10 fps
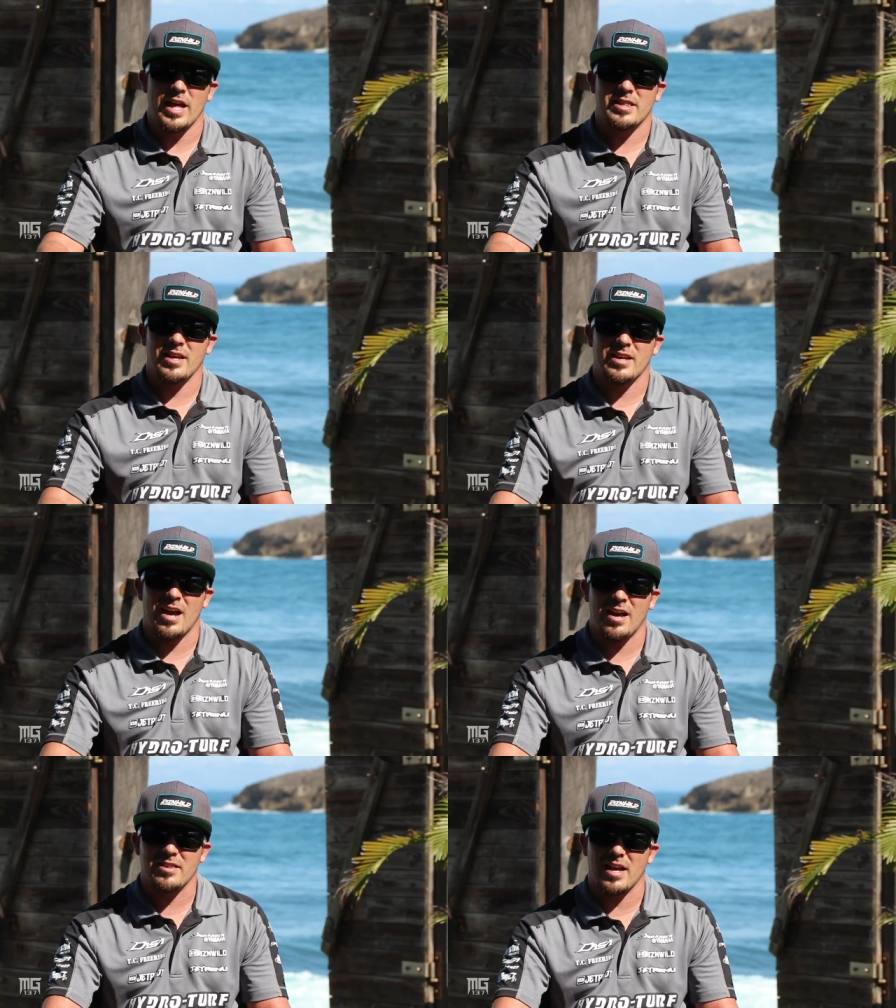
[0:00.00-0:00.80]
that's it
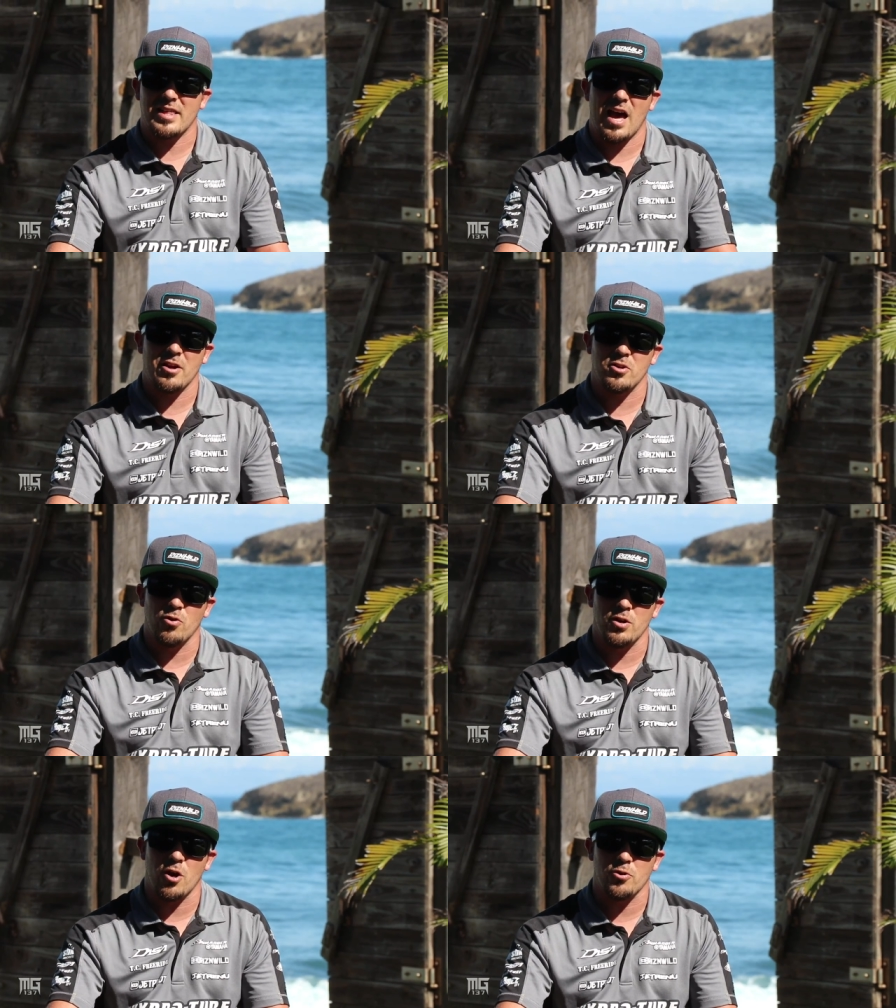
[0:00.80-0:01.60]
guys, that's how to
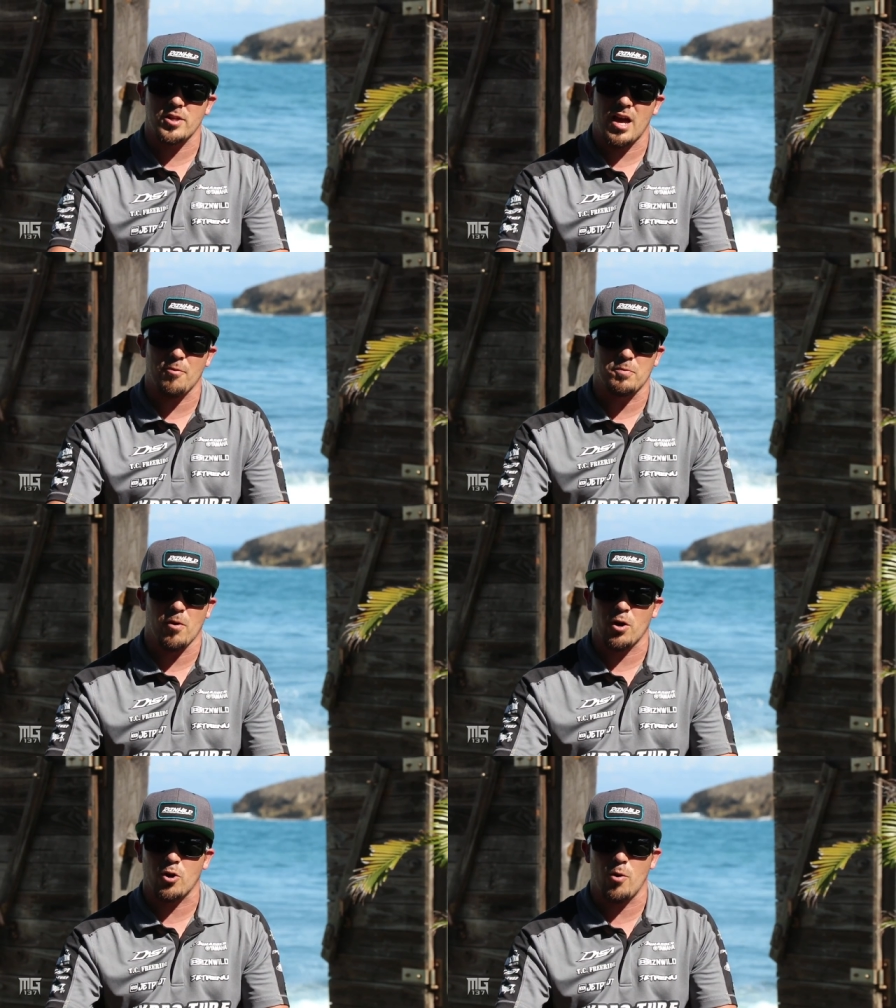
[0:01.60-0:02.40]
do a nose stab with
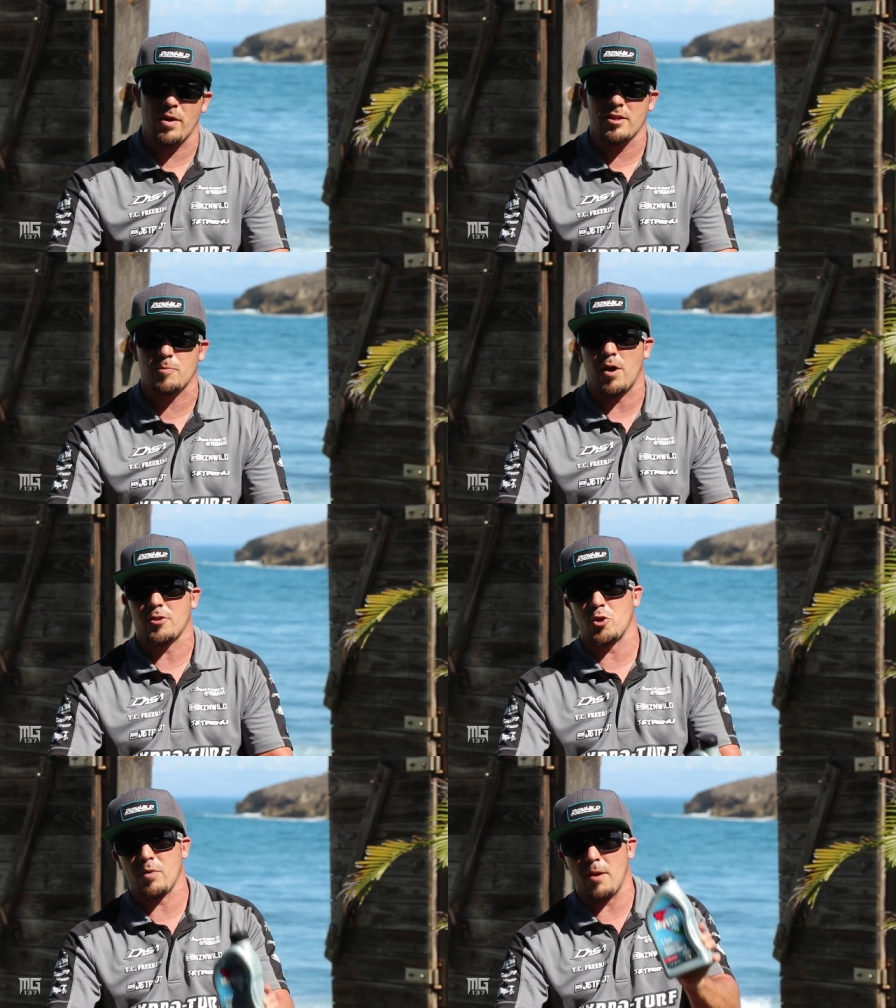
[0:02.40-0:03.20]
Mark Gomez,
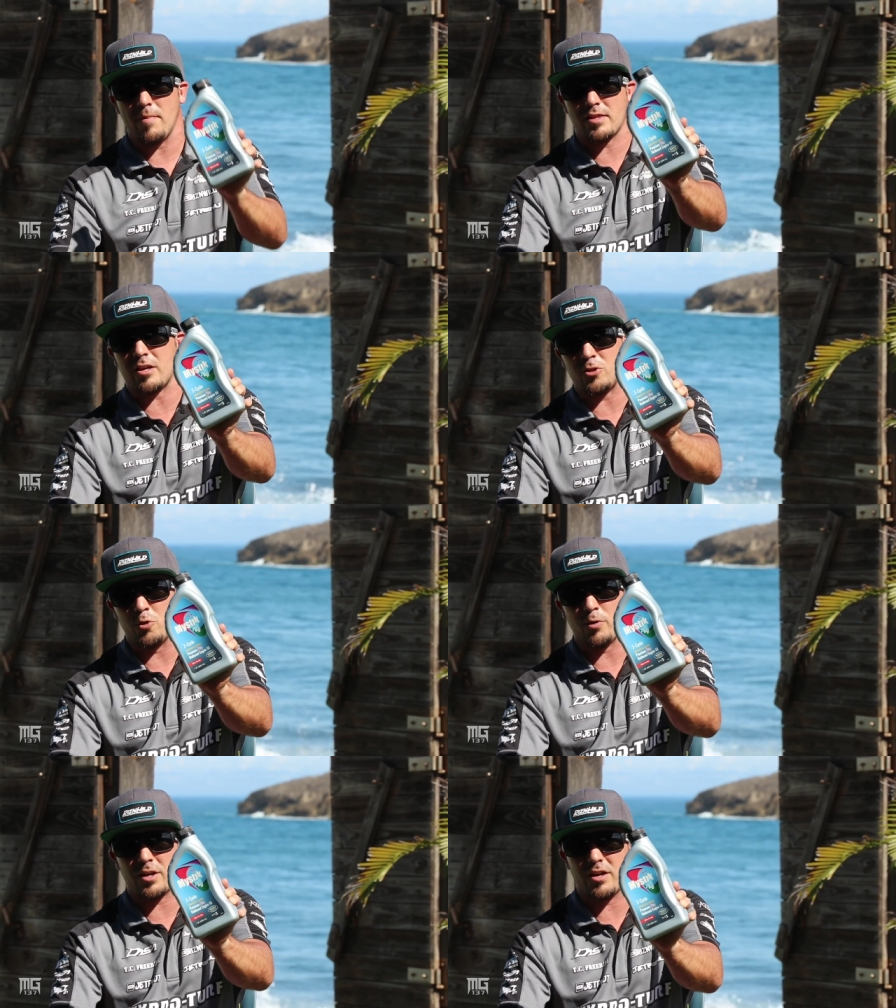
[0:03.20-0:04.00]
sponsored by Mystik
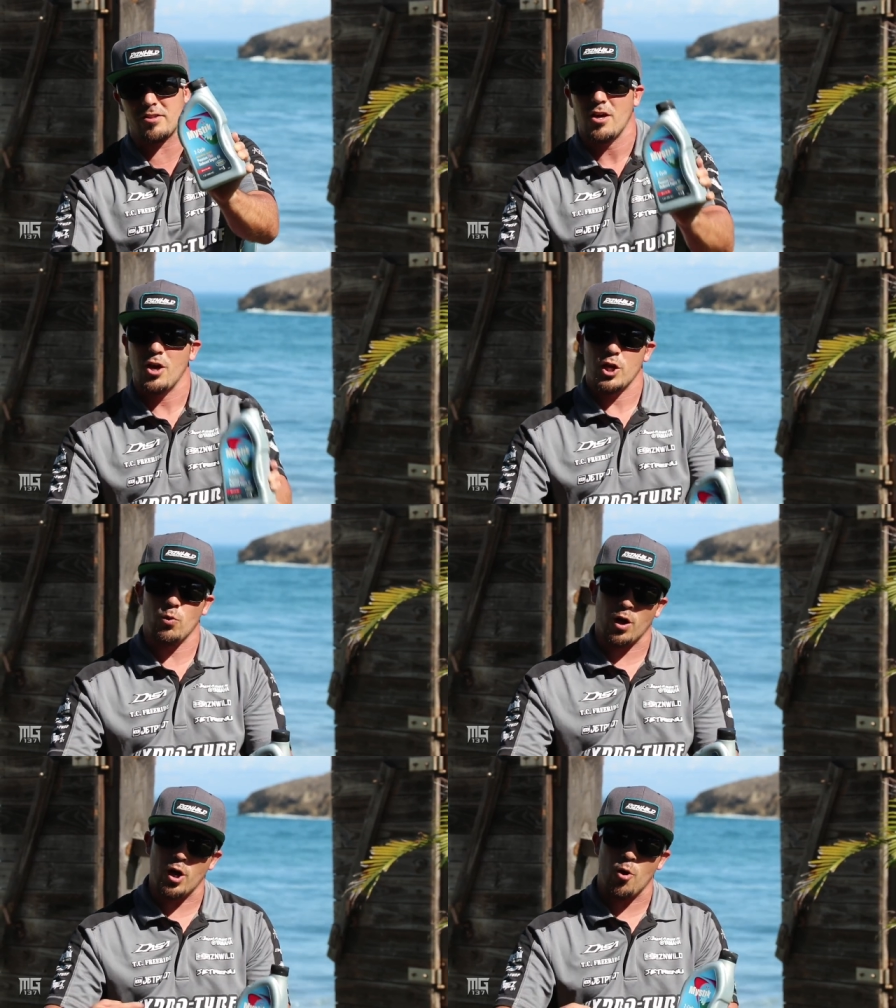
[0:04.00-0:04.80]
Lubricants. You
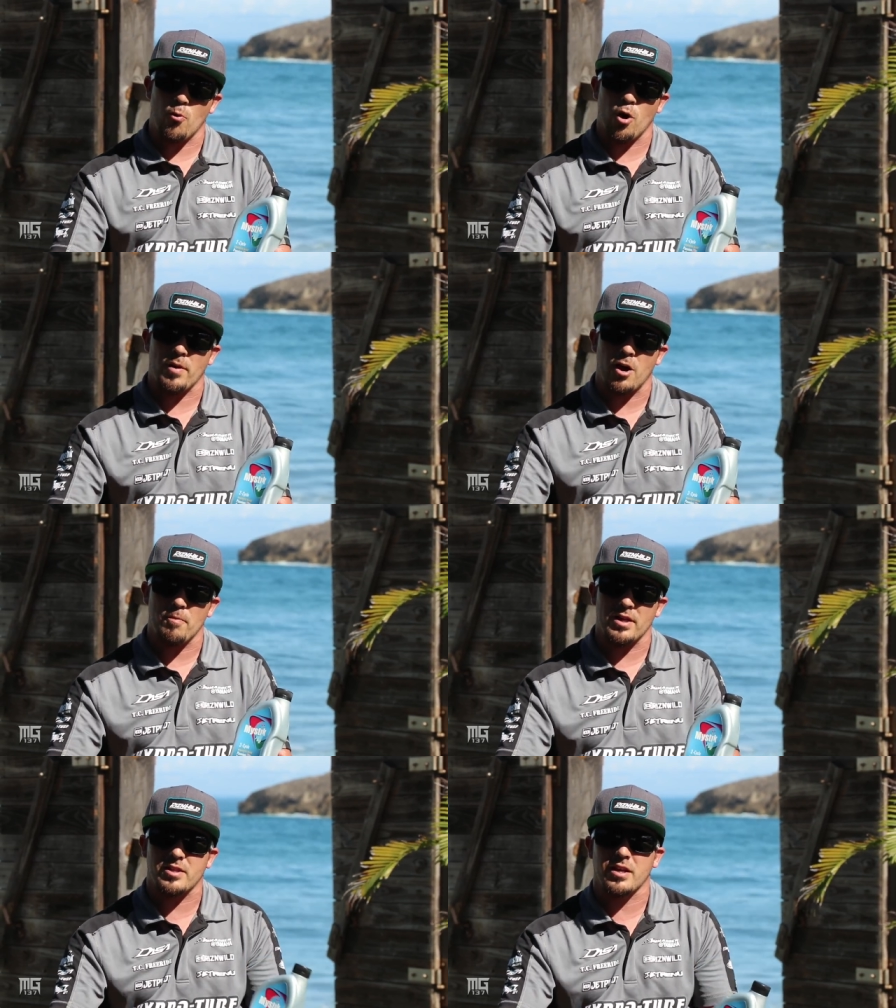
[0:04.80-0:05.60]
wanna know more about
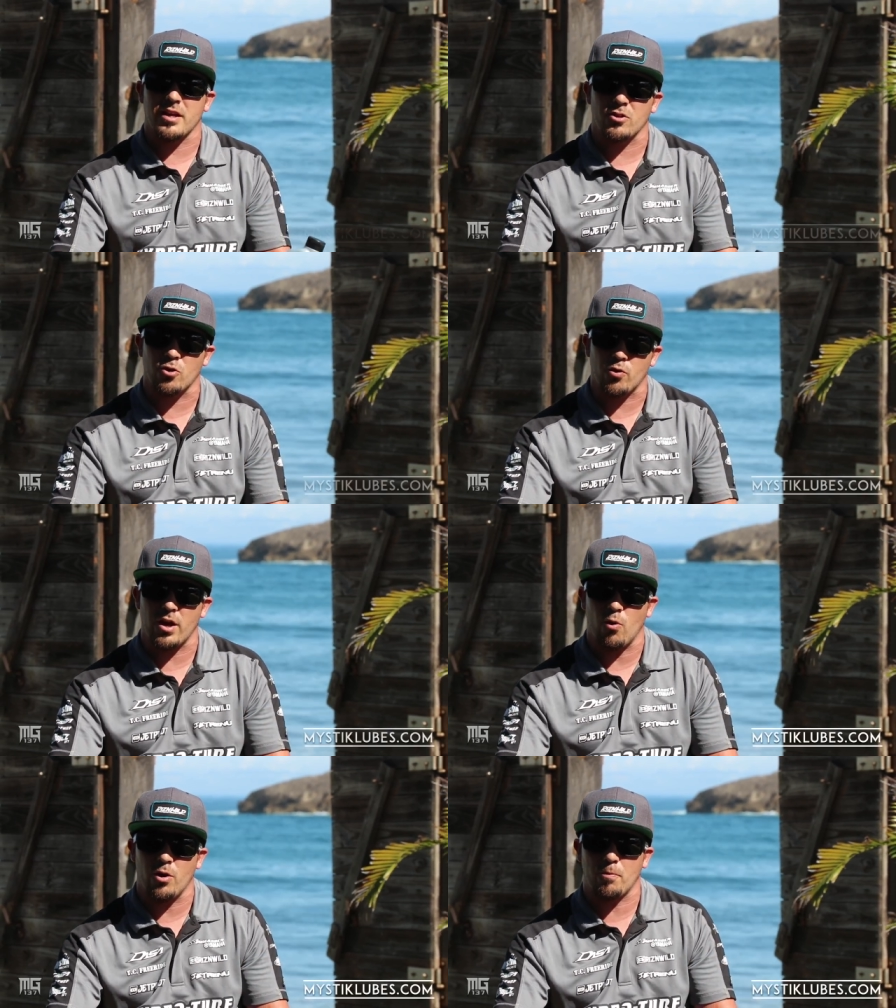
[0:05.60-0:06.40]
Mystik and their
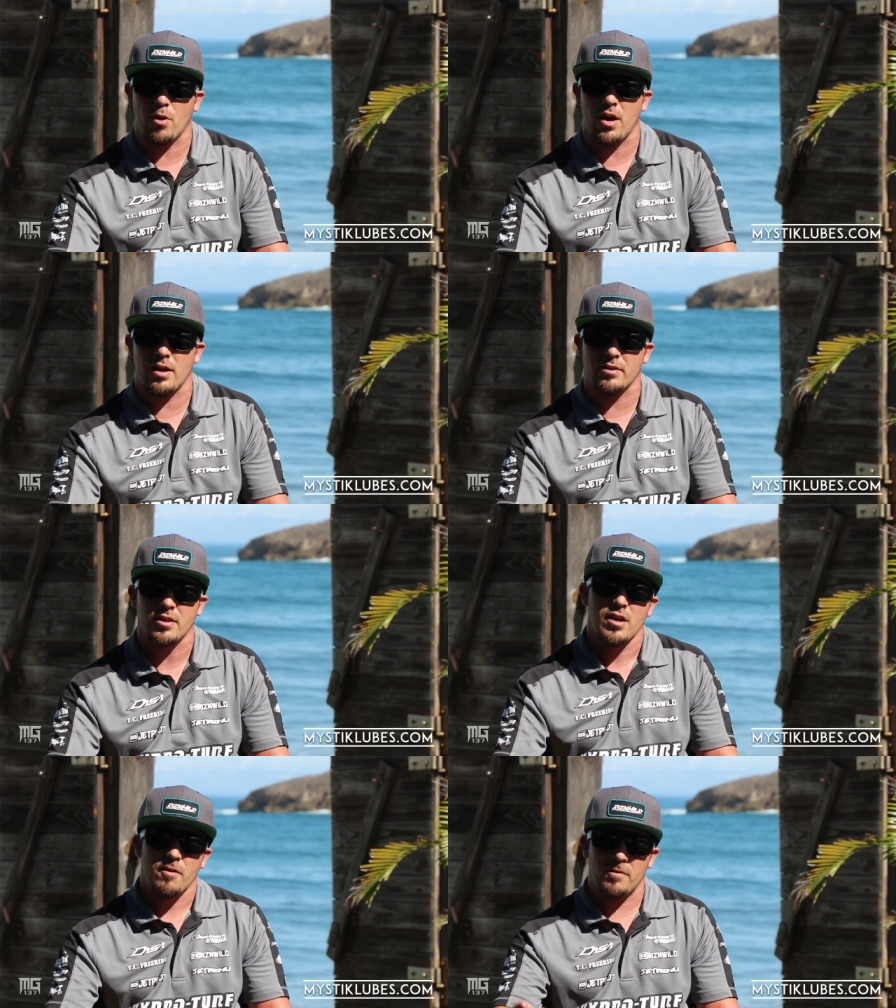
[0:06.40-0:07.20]
great oil products?
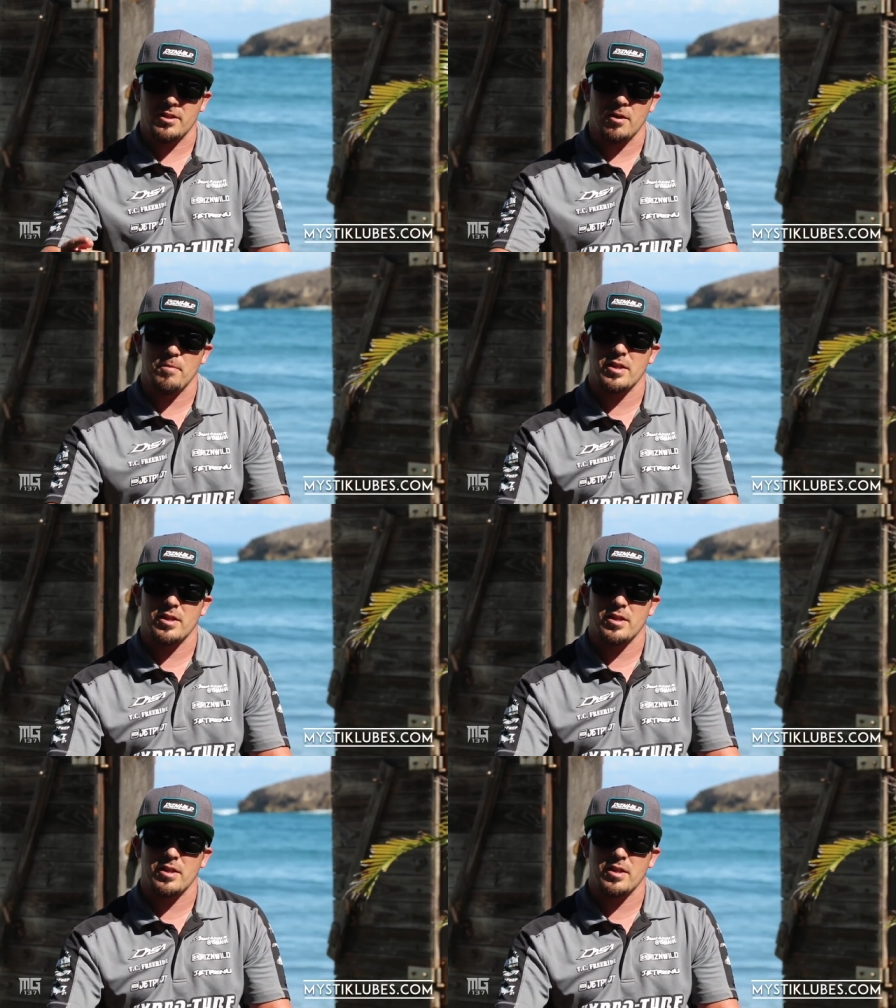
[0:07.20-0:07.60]
Visit